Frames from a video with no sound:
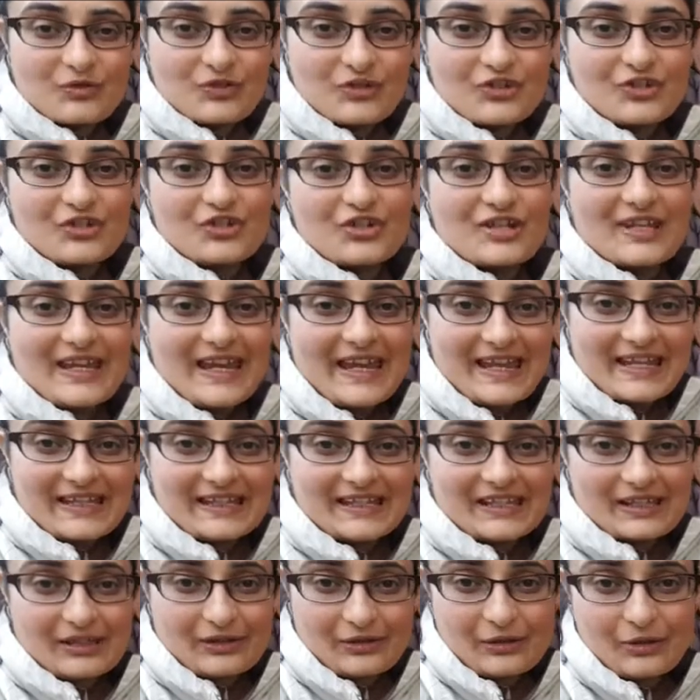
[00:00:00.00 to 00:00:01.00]
moisture
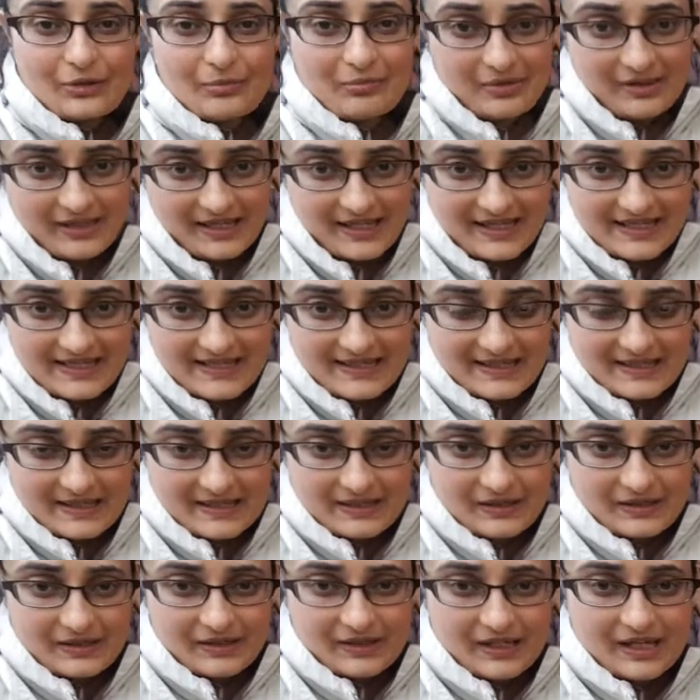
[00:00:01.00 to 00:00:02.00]
can kill your
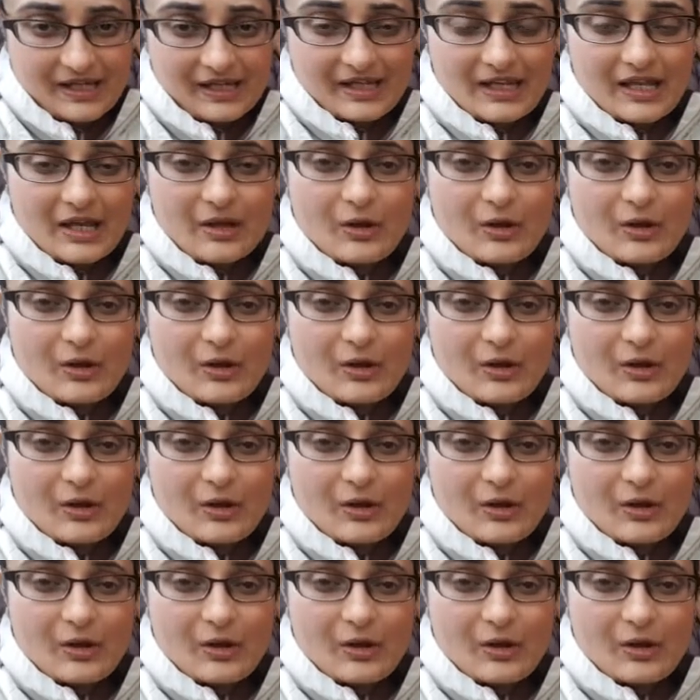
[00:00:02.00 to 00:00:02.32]
plants, okay.